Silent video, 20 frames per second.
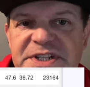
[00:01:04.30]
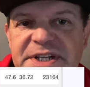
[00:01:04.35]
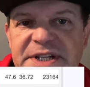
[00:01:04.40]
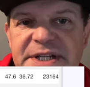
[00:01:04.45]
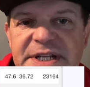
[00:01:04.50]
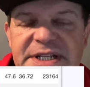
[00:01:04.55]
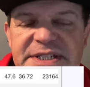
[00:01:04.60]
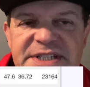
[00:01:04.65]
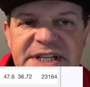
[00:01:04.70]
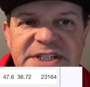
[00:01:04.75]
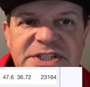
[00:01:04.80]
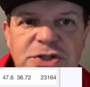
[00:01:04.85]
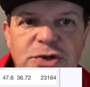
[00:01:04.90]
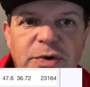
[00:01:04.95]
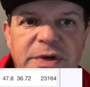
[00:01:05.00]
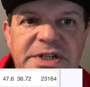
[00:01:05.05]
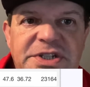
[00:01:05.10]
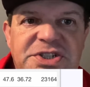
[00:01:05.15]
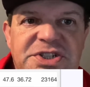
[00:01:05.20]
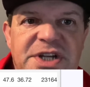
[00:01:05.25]
is a
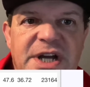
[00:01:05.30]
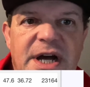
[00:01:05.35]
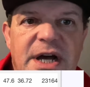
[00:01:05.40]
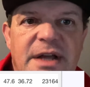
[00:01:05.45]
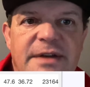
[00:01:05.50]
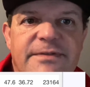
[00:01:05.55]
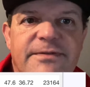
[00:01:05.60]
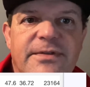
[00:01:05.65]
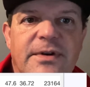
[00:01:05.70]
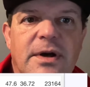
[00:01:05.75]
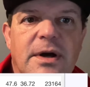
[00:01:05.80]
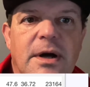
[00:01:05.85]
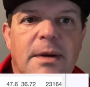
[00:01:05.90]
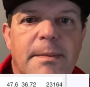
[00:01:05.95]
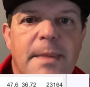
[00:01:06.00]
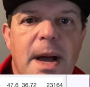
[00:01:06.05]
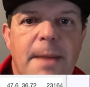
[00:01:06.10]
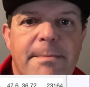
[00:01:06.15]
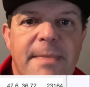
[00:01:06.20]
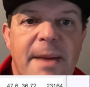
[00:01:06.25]
screenshot
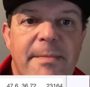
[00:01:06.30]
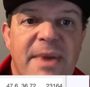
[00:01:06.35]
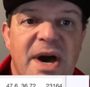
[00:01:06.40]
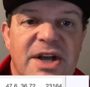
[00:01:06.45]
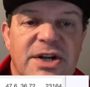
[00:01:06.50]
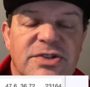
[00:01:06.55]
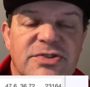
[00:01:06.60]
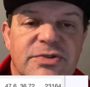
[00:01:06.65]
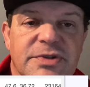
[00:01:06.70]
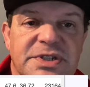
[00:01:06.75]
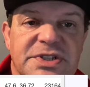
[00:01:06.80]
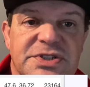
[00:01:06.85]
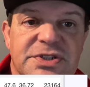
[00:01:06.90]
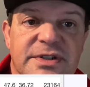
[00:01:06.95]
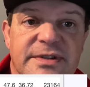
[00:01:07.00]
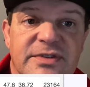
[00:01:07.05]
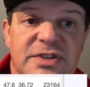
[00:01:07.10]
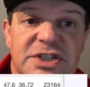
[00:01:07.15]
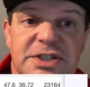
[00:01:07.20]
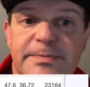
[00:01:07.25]
from my monitoring
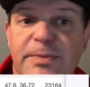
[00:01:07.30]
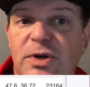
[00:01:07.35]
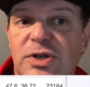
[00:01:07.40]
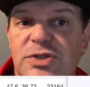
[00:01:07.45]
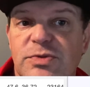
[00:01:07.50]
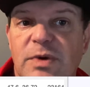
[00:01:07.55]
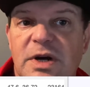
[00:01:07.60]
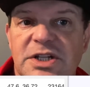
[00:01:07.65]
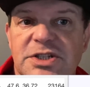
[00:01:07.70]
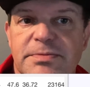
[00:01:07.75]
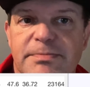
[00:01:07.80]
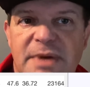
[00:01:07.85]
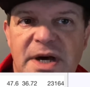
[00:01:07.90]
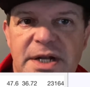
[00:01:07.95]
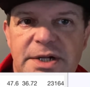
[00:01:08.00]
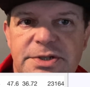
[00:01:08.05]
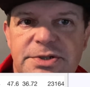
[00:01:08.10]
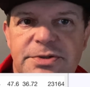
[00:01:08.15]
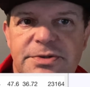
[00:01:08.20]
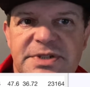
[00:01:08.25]
service,
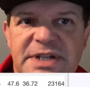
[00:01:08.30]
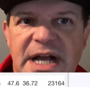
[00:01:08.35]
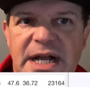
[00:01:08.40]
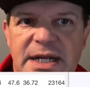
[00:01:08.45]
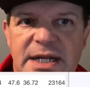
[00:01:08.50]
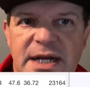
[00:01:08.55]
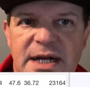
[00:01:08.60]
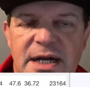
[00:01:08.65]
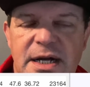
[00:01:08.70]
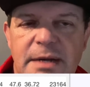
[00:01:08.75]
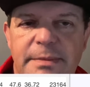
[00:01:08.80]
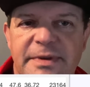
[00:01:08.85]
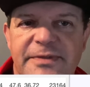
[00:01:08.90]
sportswatchmonitor.com.